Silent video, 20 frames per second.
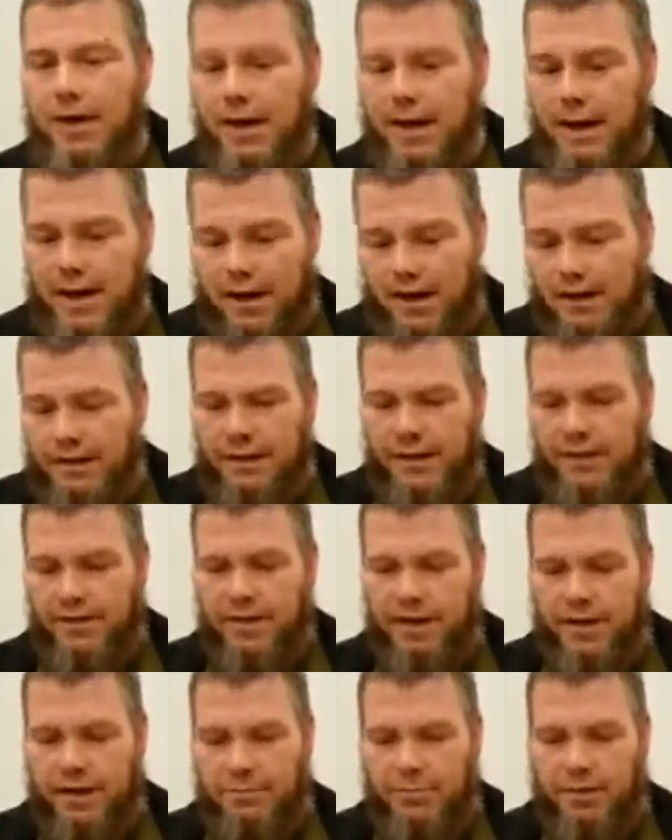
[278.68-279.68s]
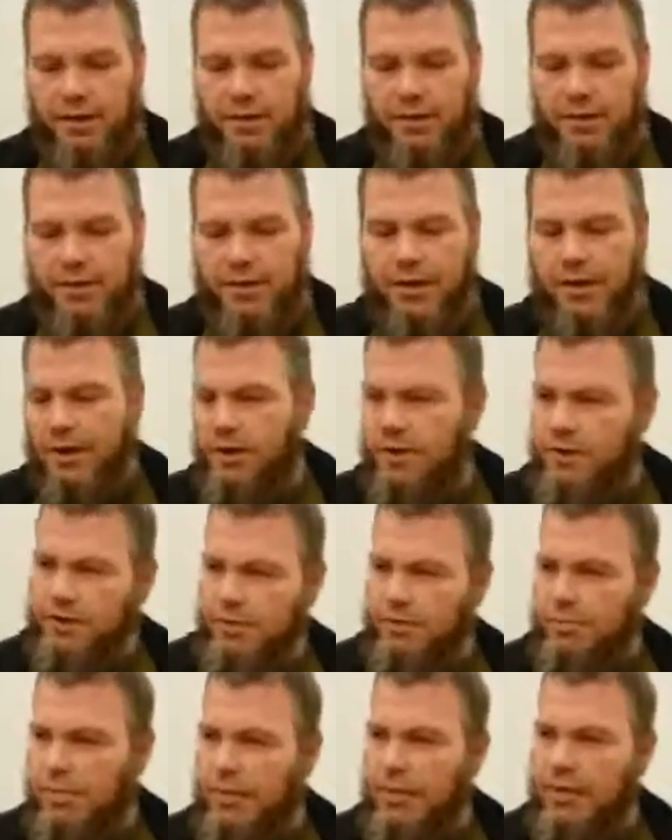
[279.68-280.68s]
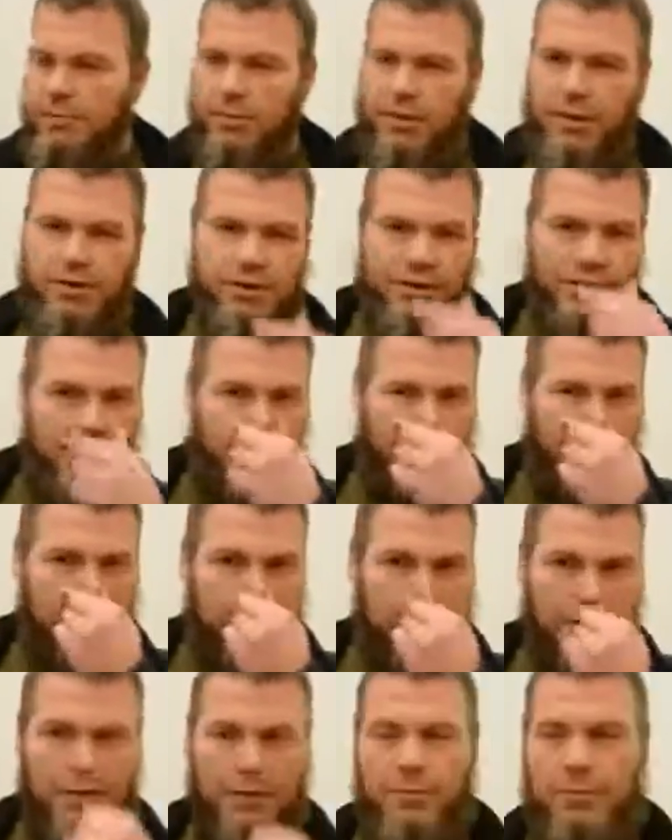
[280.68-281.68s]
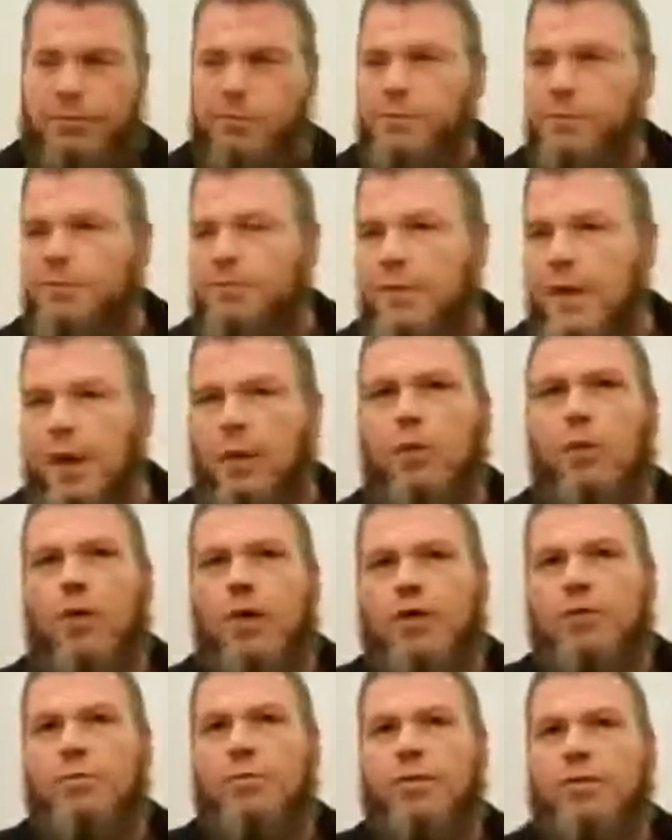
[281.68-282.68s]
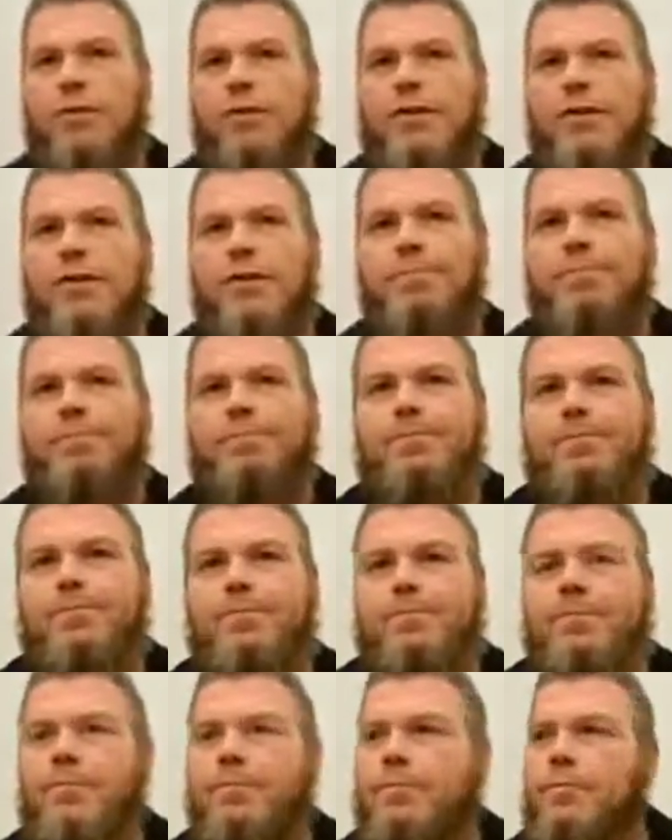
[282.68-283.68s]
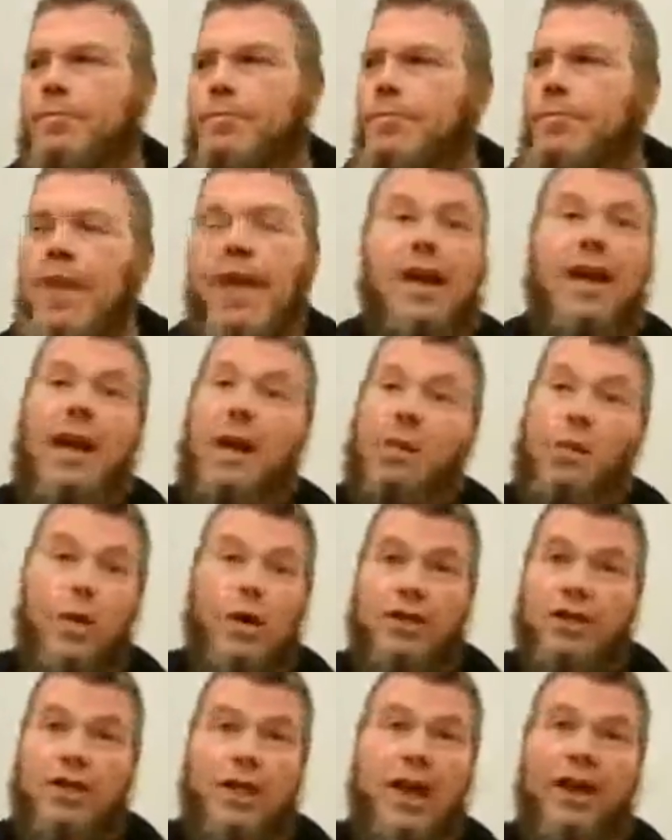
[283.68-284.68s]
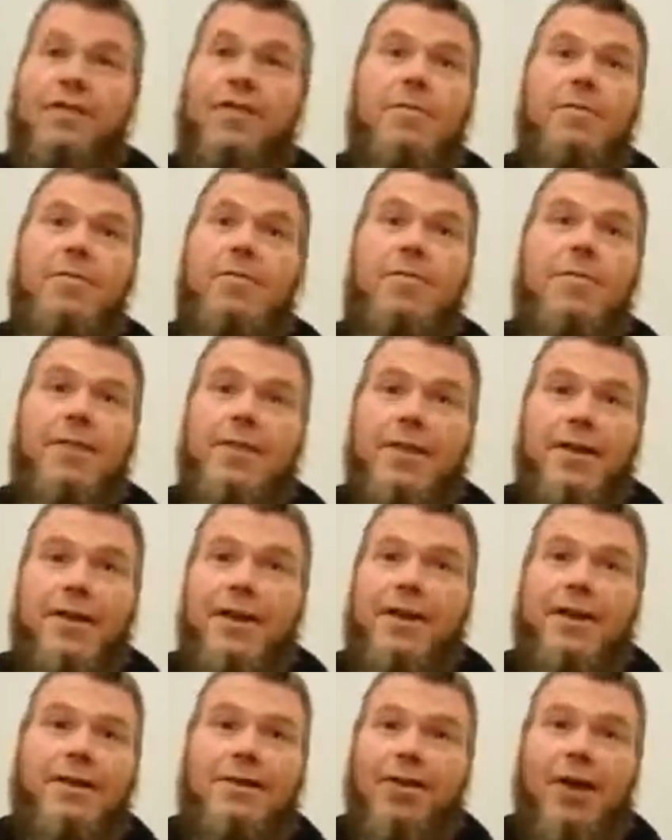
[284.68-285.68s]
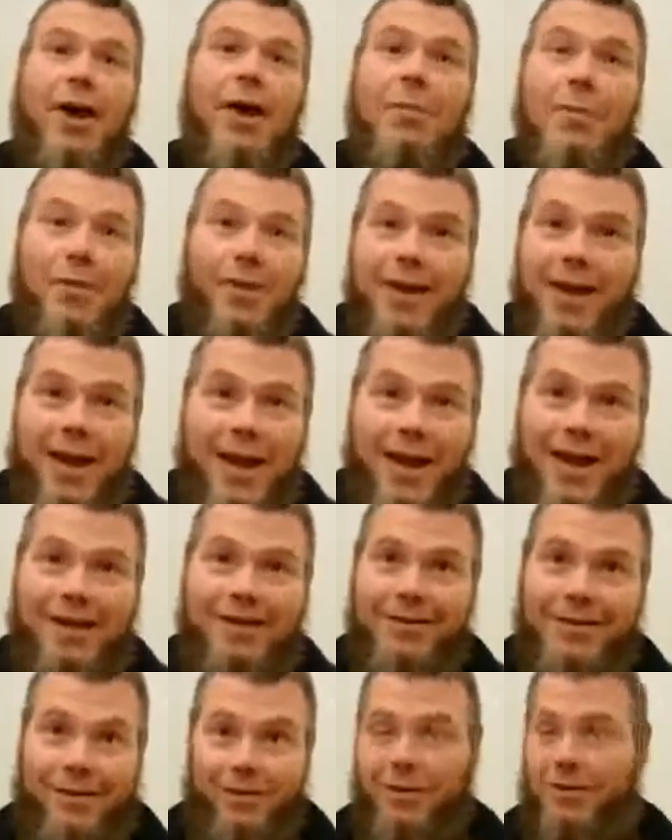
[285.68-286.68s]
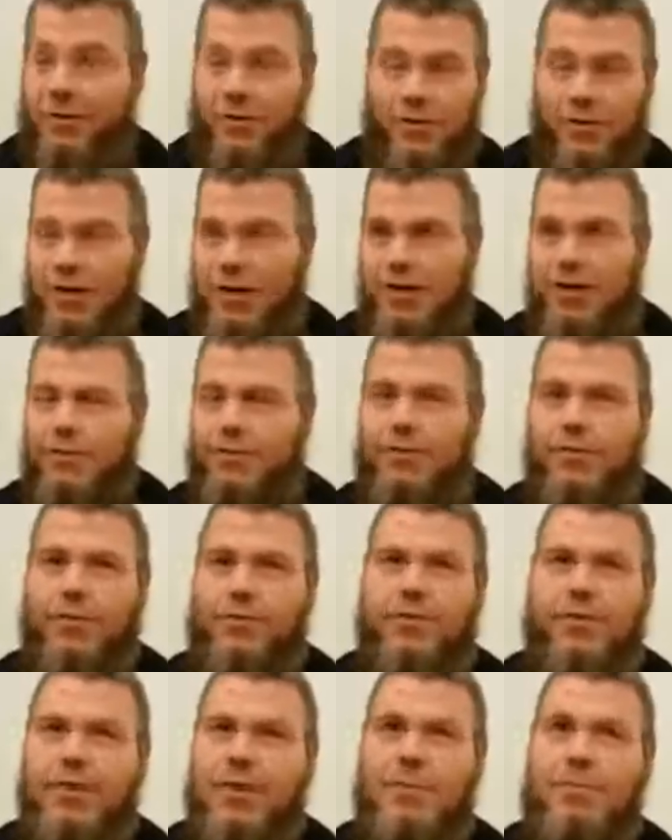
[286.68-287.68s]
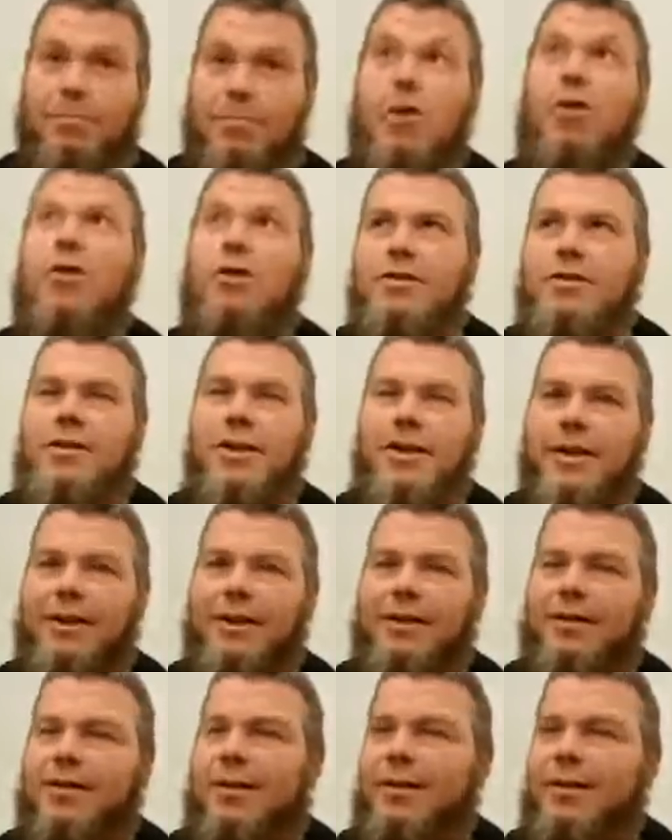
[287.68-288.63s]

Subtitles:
But I had a DVD player that I used to plug in my cigarette lighter and watch movies. And I watched every movie that the library had. You get them for free in Burns Lake.